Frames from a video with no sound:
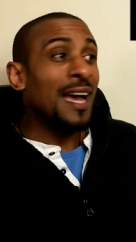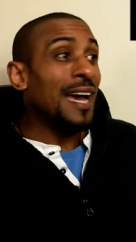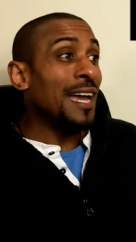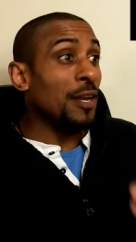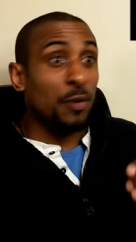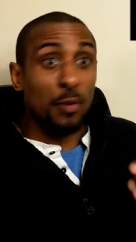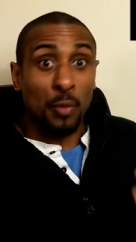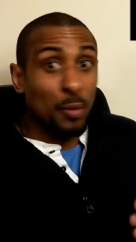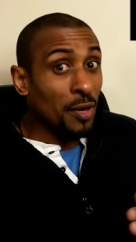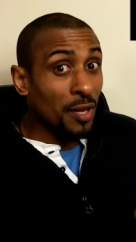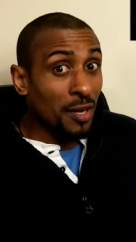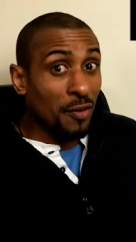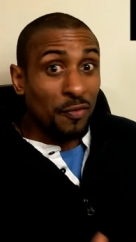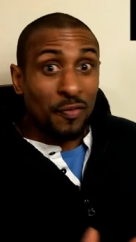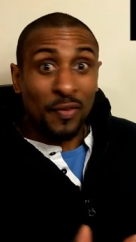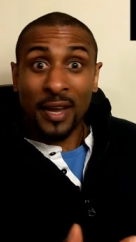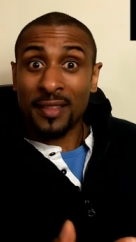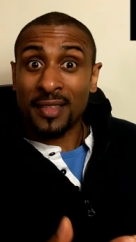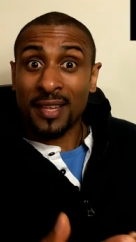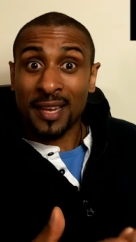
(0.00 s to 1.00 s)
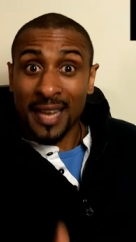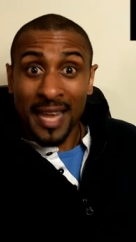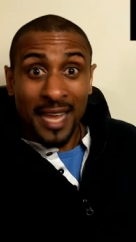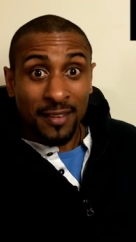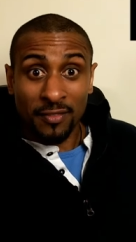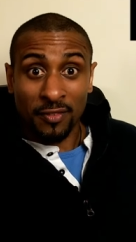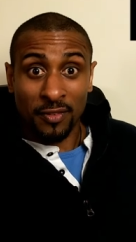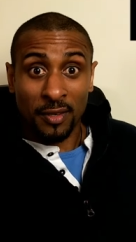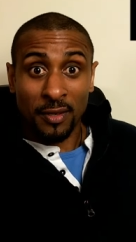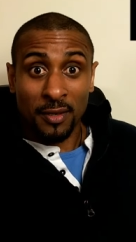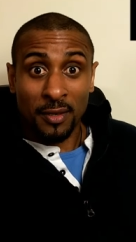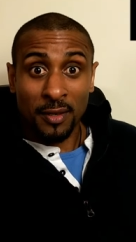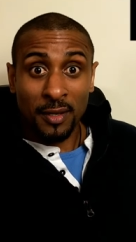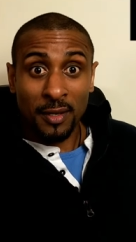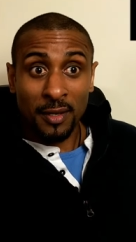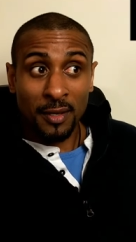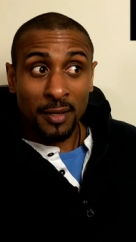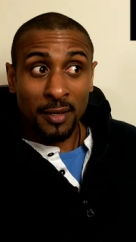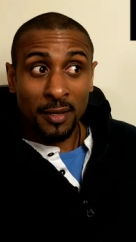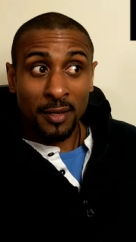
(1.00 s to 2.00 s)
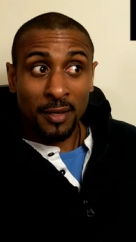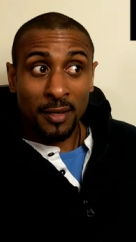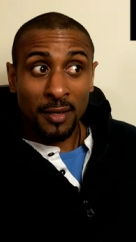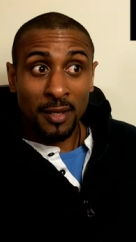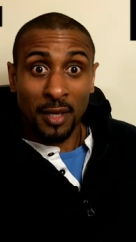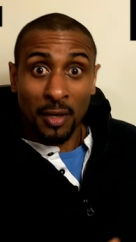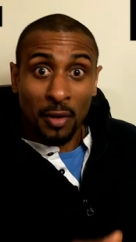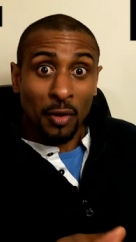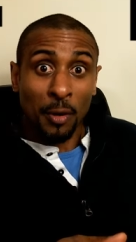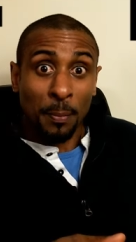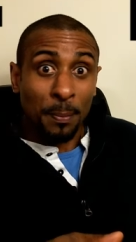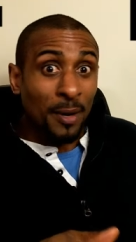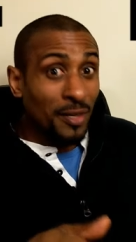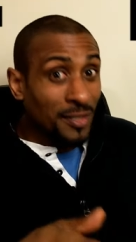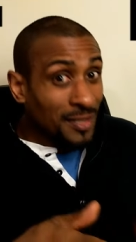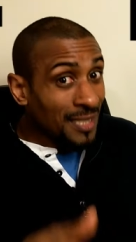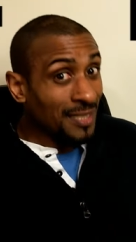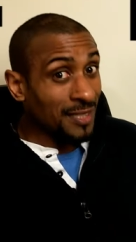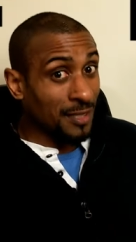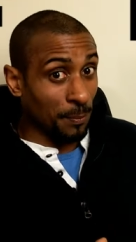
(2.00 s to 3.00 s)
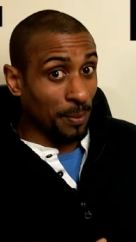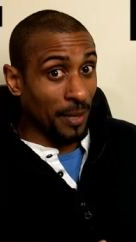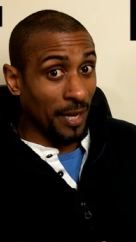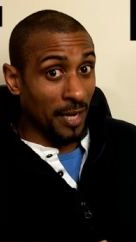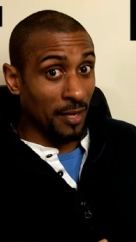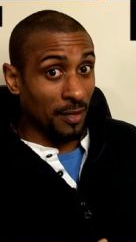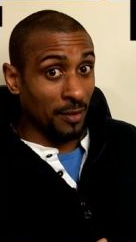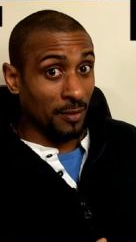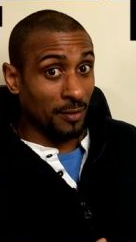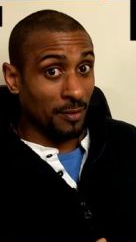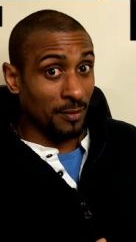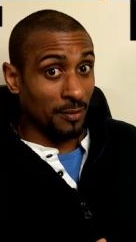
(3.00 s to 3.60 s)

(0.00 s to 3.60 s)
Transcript: And in order to find the lesson, you've got to participate.